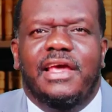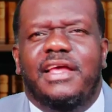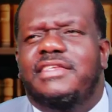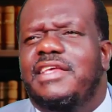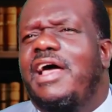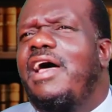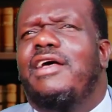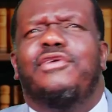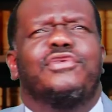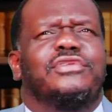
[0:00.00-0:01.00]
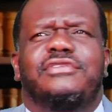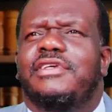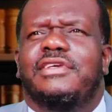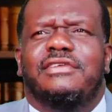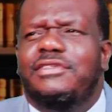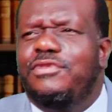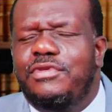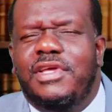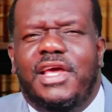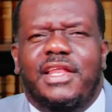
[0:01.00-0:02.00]
And he said, Ah, God, you
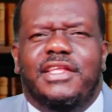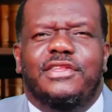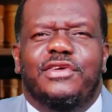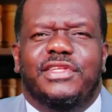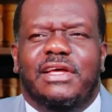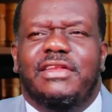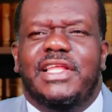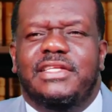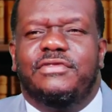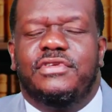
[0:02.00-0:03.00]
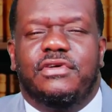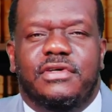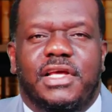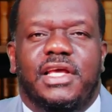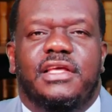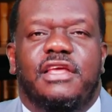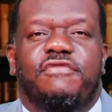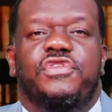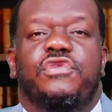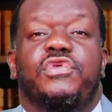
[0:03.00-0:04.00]
know. And then the Lord now let him, Hey, if
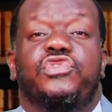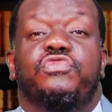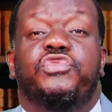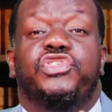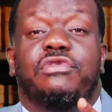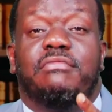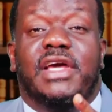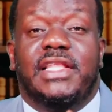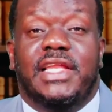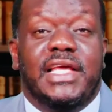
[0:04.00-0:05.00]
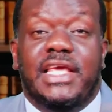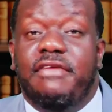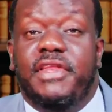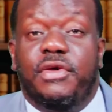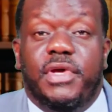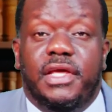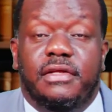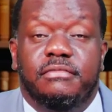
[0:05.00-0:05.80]
you don't want to put your mind there, then give it away.